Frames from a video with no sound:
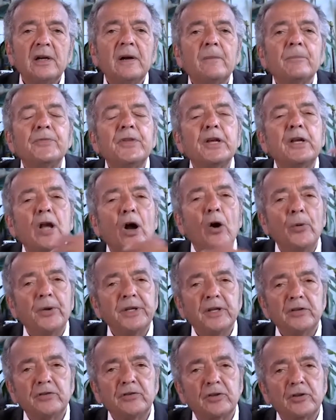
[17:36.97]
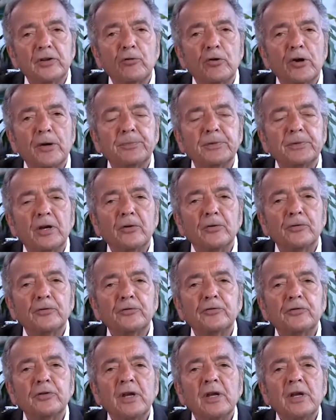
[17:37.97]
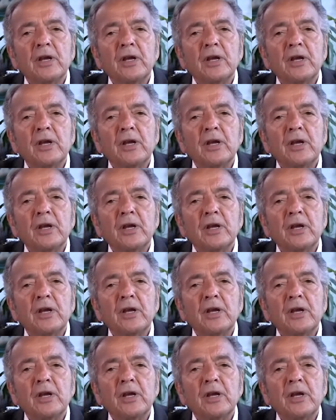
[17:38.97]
they're going into the cryptos.